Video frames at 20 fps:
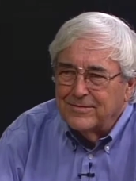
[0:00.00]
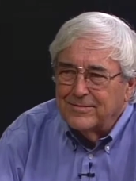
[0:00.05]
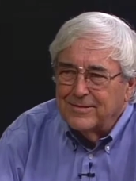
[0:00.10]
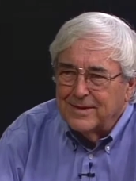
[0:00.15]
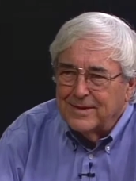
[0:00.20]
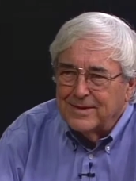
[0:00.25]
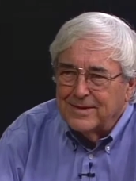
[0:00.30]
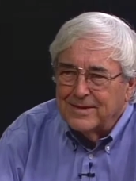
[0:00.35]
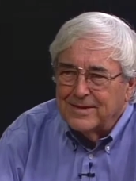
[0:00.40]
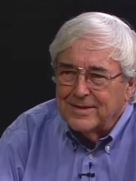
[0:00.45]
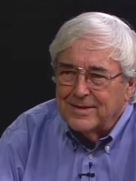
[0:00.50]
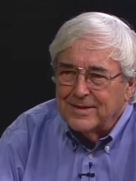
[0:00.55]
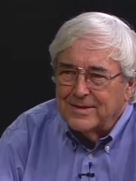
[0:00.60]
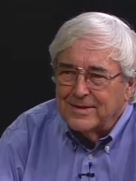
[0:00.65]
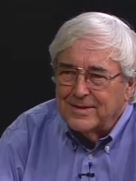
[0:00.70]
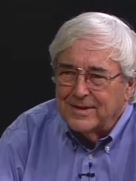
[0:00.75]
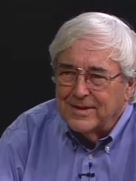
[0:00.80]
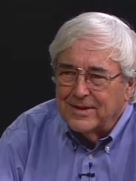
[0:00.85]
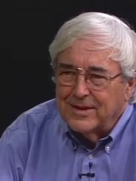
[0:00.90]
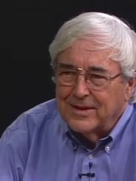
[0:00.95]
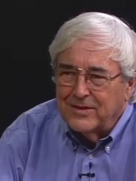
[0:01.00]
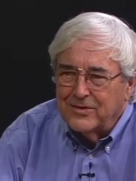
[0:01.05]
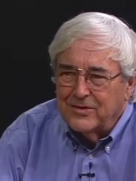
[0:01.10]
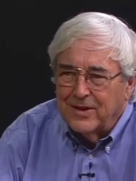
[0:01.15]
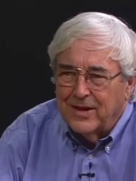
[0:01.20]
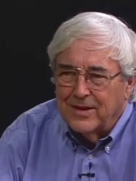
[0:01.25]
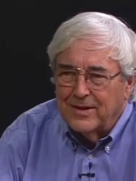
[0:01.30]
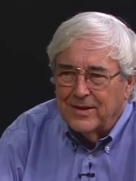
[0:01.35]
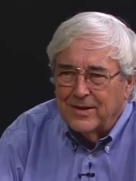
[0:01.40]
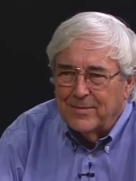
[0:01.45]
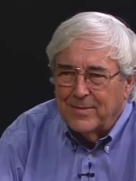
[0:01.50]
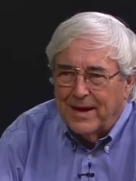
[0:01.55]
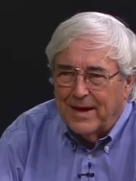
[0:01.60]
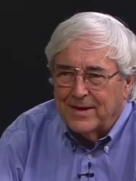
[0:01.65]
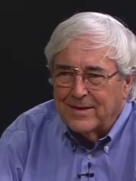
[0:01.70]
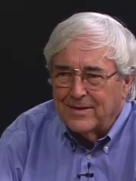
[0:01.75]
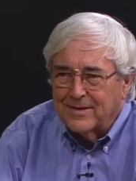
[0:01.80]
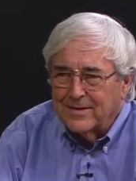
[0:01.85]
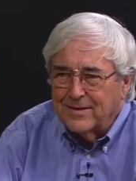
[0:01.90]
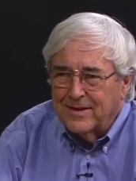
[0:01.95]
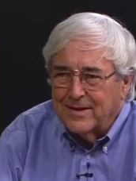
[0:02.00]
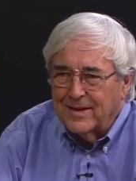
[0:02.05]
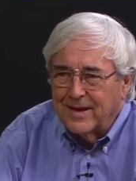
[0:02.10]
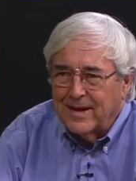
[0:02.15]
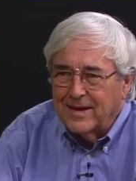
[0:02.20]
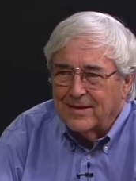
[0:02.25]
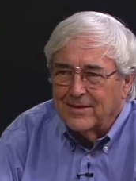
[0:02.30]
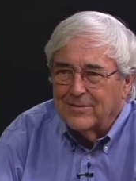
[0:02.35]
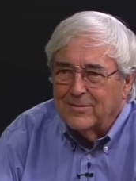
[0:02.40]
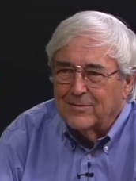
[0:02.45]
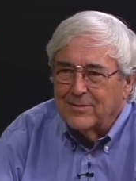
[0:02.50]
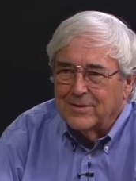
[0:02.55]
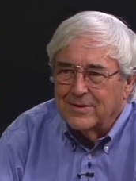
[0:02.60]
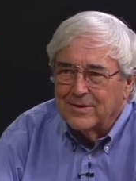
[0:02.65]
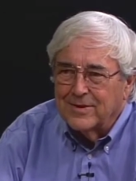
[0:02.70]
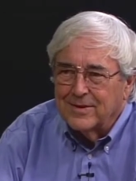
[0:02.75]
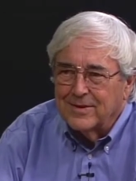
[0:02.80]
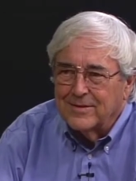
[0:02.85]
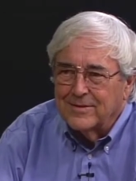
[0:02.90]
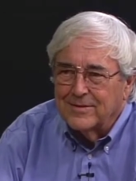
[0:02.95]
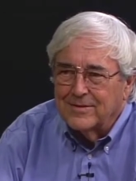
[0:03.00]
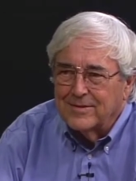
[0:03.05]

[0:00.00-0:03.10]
and uh, he got shot in the back of the neck with a,